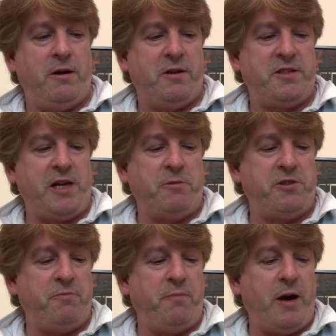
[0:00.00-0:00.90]

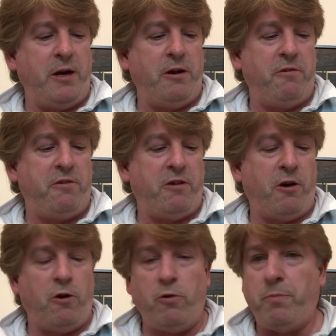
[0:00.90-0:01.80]
Sounds of My Youth, a
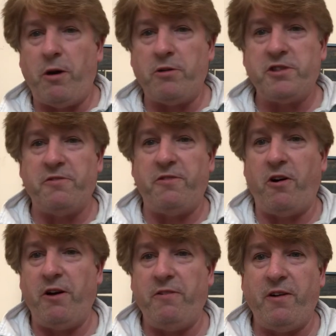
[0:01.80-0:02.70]
whole box of
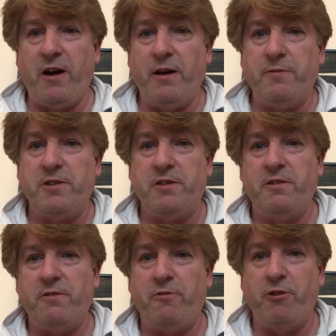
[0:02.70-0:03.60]
45s
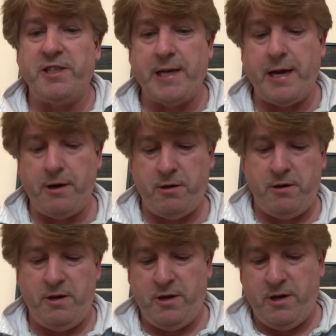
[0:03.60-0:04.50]
for a tenner.
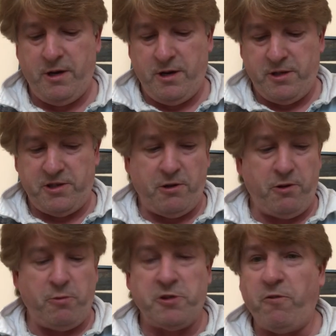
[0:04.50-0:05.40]
So
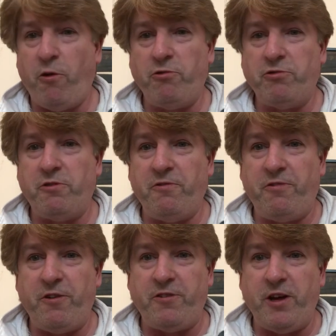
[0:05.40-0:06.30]
there was
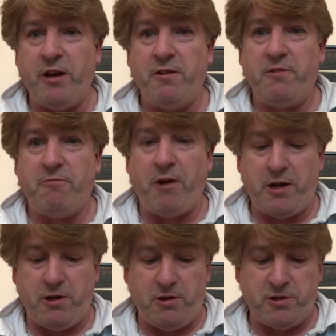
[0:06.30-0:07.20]
450
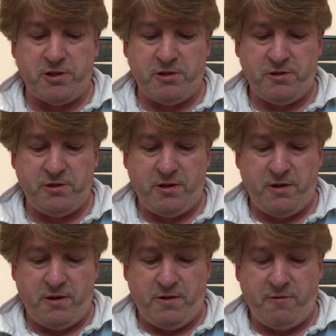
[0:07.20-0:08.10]
records
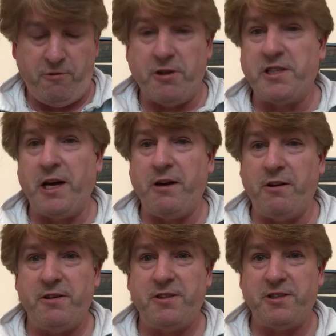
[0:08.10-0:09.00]
for a
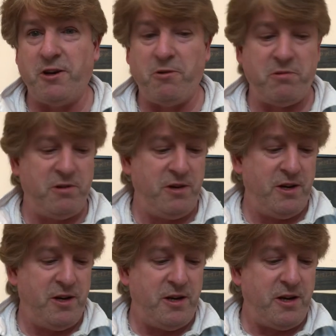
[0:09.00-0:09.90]
tenner. So
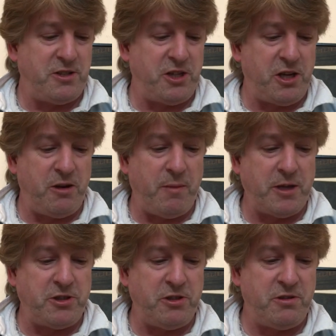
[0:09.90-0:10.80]
as you can
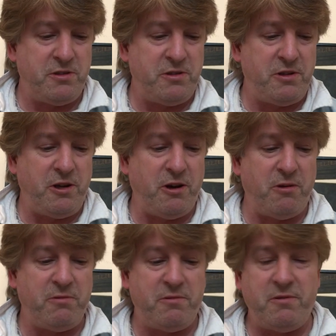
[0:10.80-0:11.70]
imagine, you
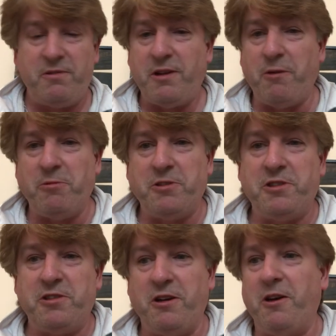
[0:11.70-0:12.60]
know, that was,